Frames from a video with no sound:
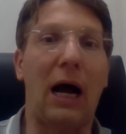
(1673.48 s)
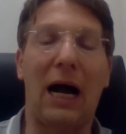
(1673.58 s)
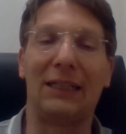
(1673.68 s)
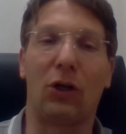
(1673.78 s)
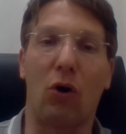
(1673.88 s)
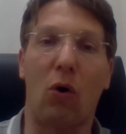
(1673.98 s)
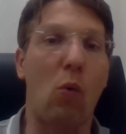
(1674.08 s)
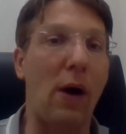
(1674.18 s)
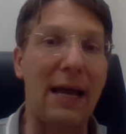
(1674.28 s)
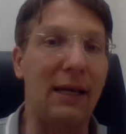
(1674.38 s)
I don't know
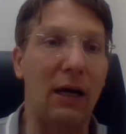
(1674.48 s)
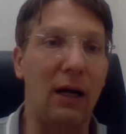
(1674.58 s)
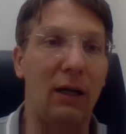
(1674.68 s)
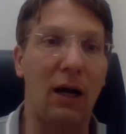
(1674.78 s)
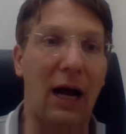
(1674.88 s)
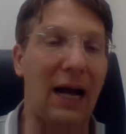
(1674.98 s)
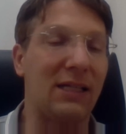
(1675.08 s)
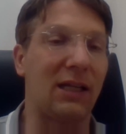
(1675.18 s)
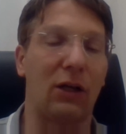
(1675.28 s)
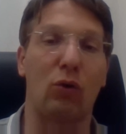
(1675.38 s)
when I
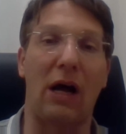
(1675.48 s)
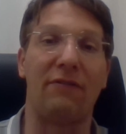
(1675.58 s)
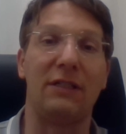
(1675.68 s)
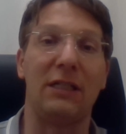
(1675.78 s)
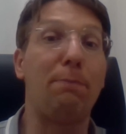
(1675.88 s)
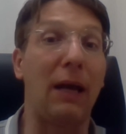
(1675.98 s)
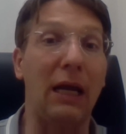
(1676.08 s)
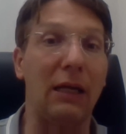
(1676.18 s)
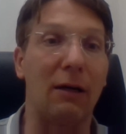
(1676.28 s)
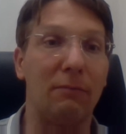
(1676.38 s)
start to have knee
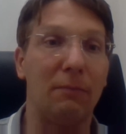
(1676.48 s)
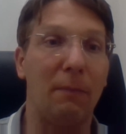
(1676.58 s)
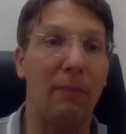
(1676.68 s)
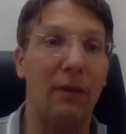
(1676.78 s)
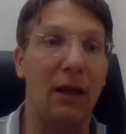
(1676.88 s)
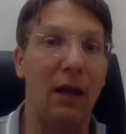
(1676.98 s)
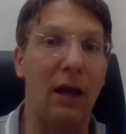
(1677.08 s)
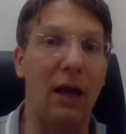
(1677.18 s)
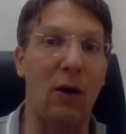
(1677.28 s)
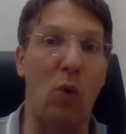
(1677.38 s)
pain.
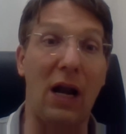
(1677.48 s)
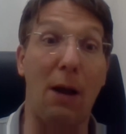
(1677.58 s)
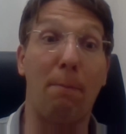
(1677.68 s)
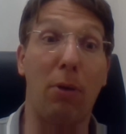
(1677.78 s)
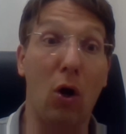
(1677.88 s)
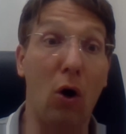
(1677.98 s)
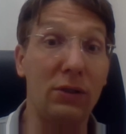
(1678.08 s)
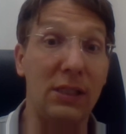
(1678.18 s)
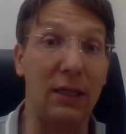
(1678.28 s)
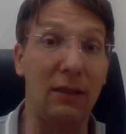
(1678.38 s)
And when I'm
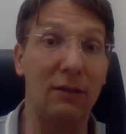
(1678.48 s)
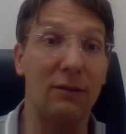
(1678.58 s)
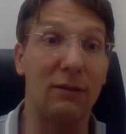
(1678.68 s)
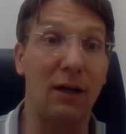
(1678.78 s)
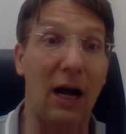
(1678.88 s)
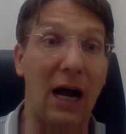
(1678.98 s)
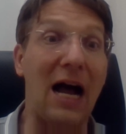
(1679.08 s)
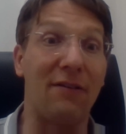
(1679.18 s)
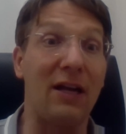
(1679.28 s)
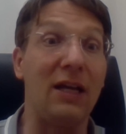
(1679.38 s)
bloating,
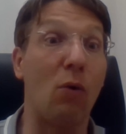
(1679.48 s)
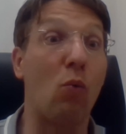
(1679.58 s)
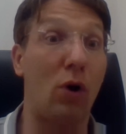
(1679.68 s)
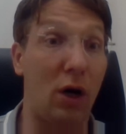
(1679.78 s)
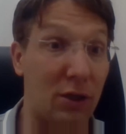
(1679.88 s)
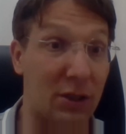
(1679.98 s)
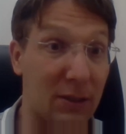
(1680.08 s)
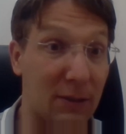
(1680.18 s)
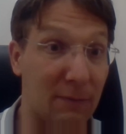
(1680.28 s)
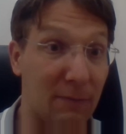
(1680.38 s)
even
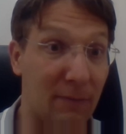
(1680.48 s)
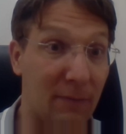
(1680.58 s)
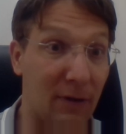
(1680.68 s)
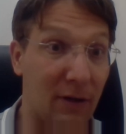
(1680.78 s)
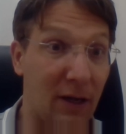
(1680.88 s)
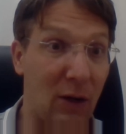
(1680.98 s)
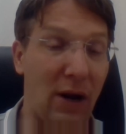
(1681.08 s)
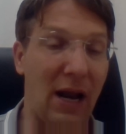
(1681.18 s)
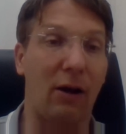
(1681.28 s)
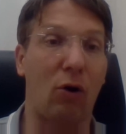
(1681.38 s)
worse. And
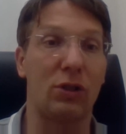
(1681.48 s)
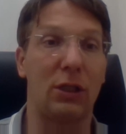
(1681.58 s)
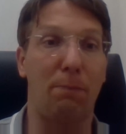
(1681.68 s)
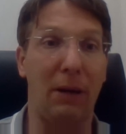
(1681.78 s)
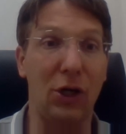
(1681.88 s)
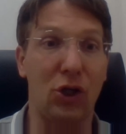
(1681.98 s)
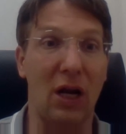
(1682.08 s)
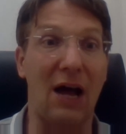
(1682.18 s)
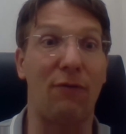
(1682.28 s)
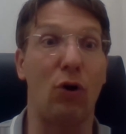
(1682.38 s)
when I'm
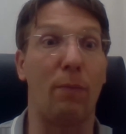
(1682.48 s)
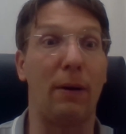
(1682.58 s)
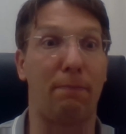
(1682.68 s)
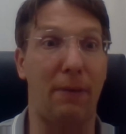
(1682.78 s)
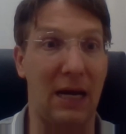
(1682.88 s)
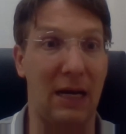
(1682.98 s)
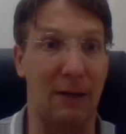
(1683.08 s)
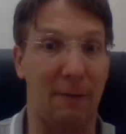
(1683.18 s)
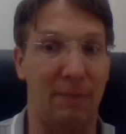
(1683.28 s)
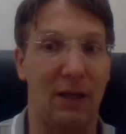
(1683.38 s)
constipation, I have low back pain.